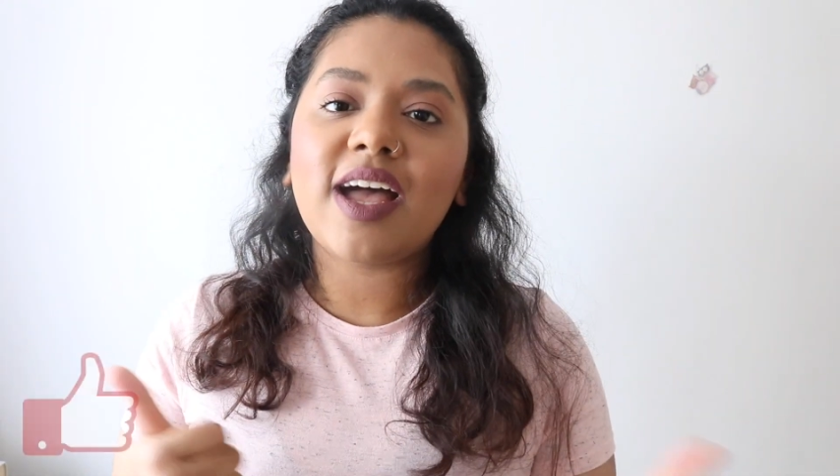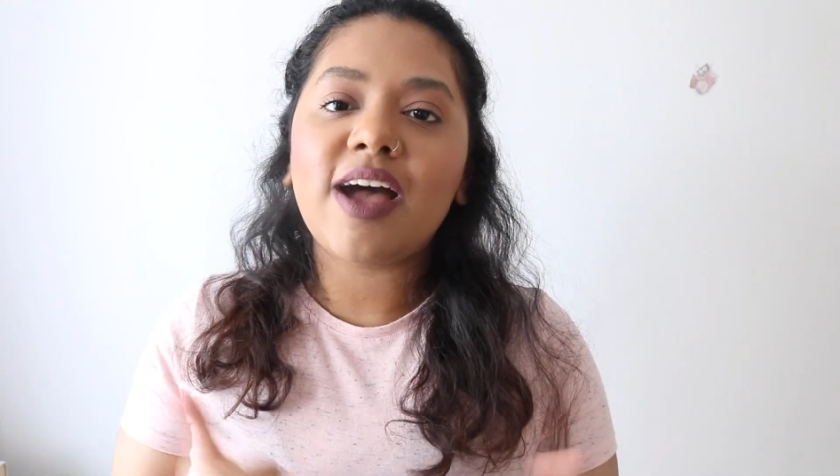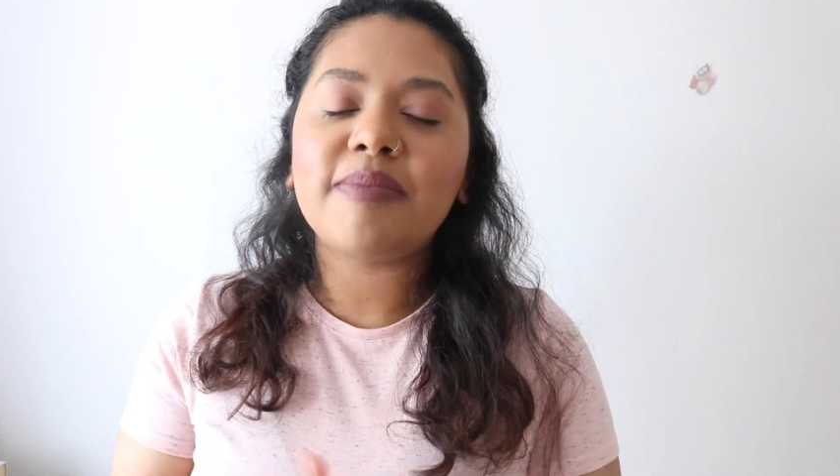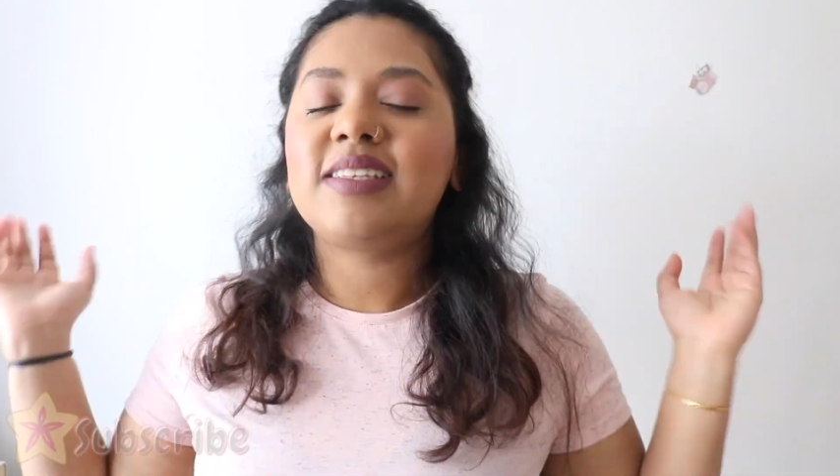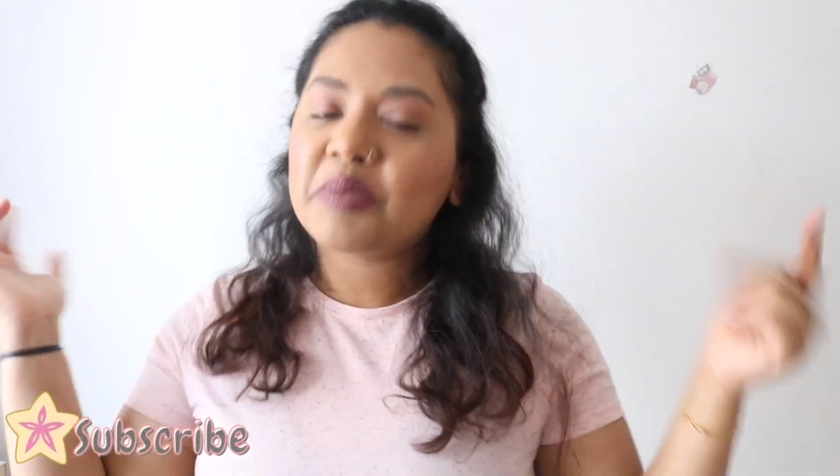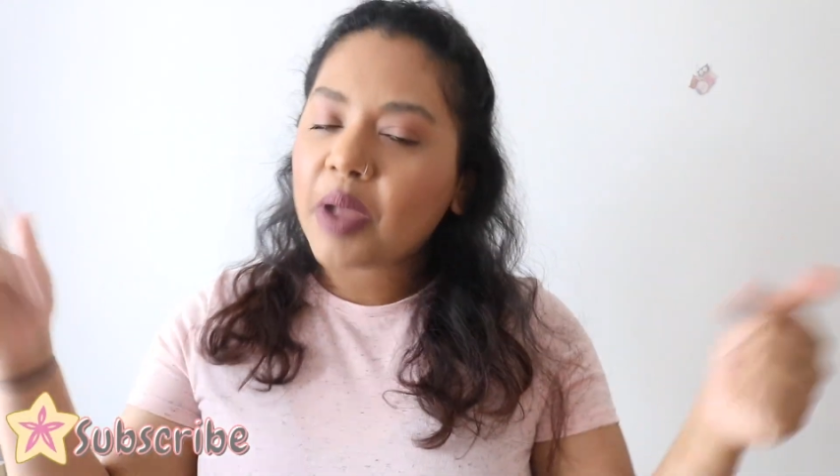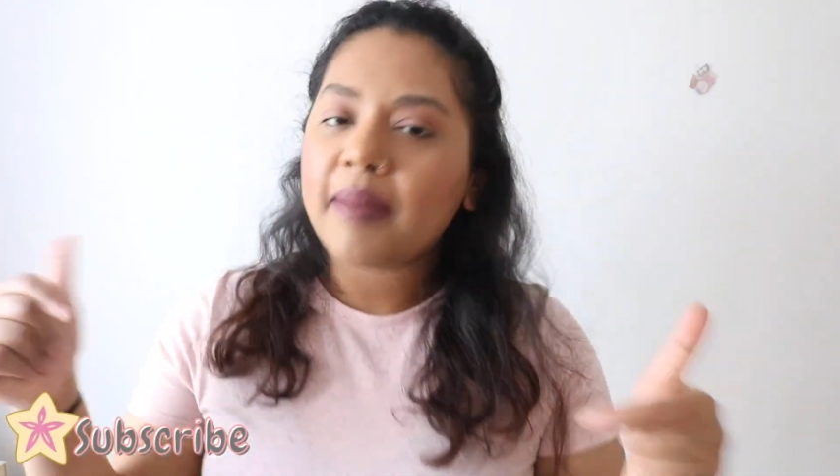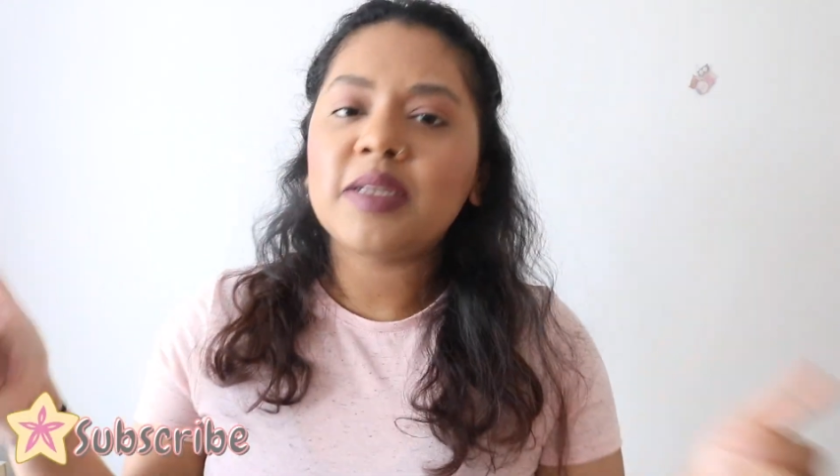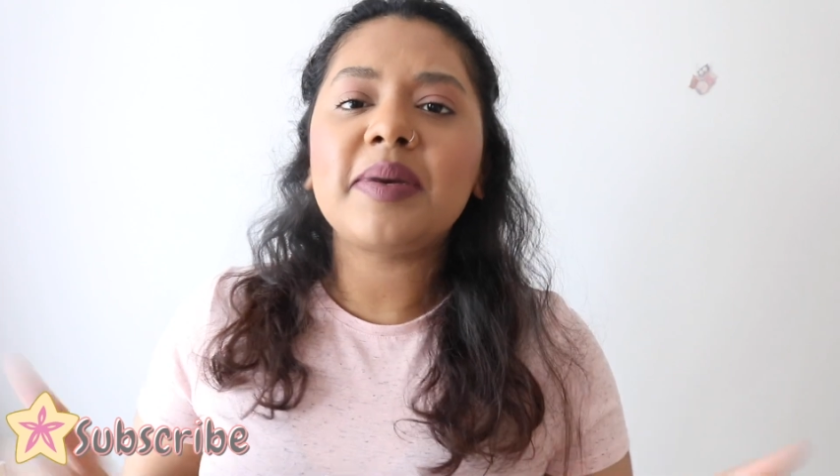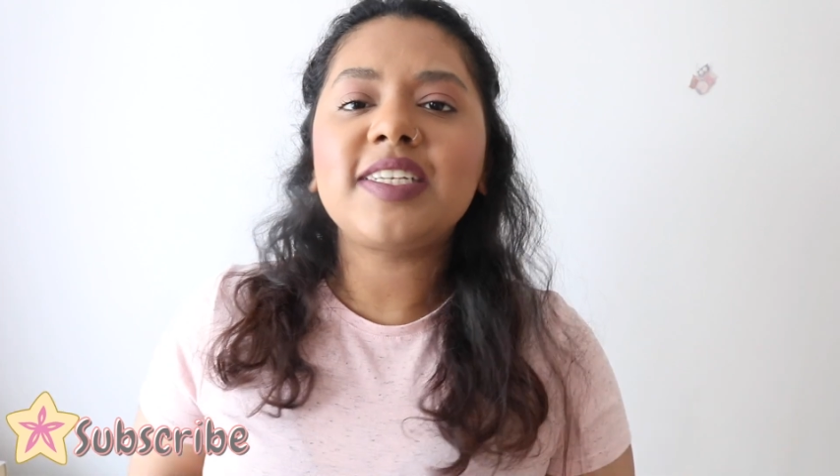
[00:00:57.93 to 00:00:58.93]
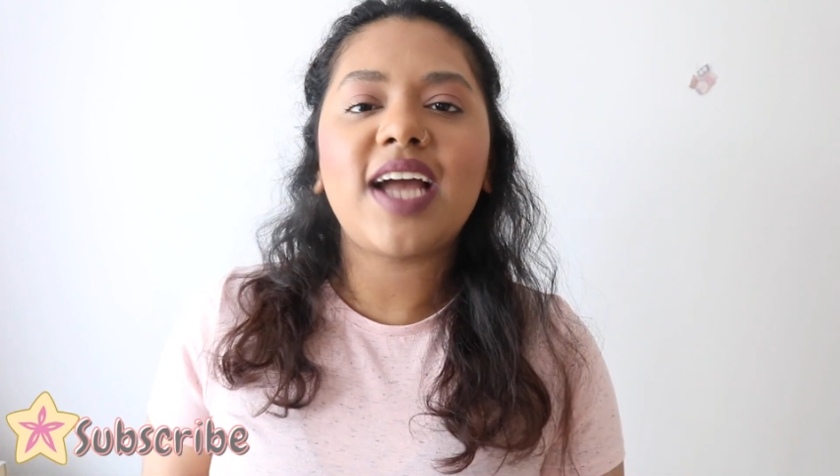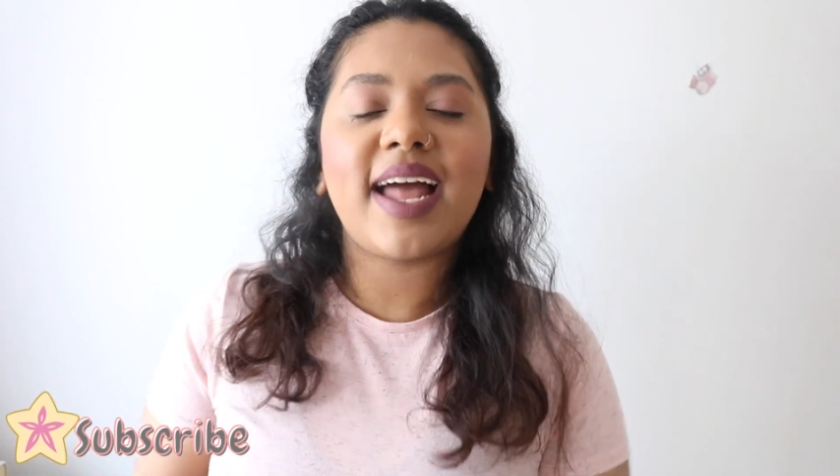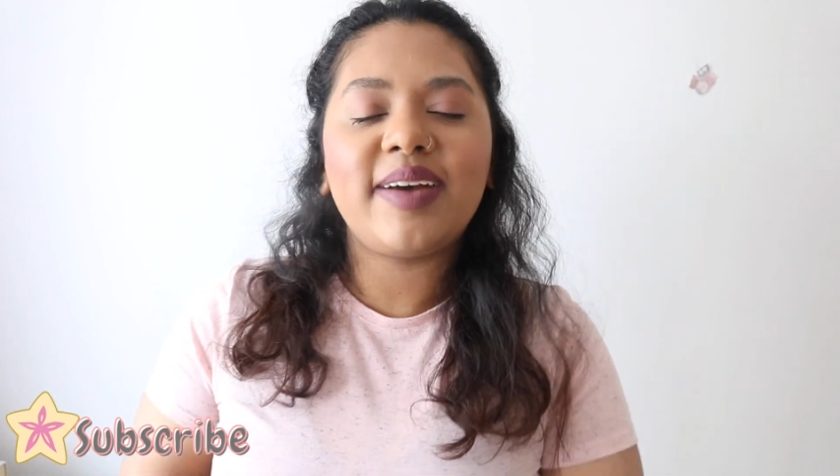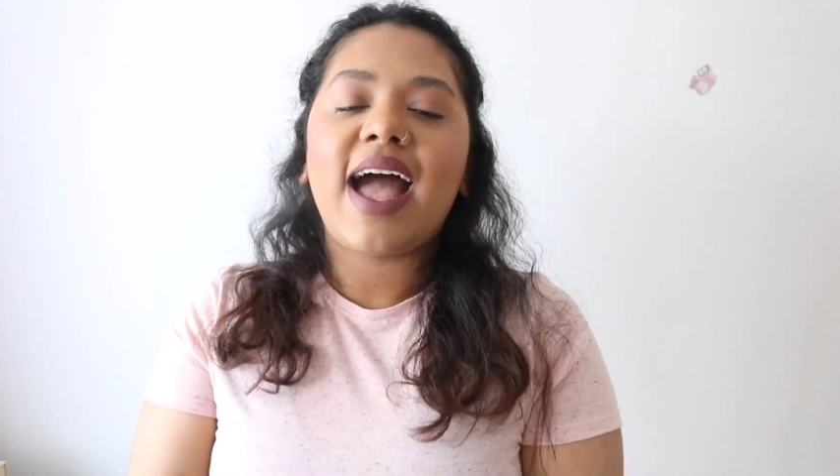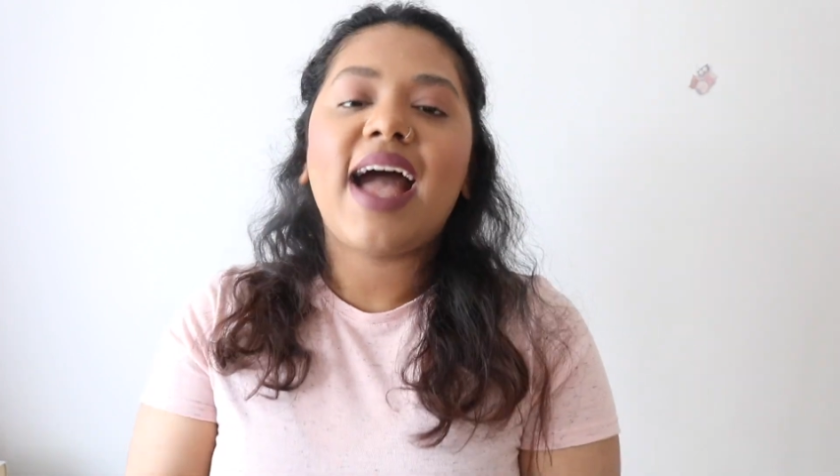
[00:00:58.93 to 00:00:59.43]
up, subscribe to my channel,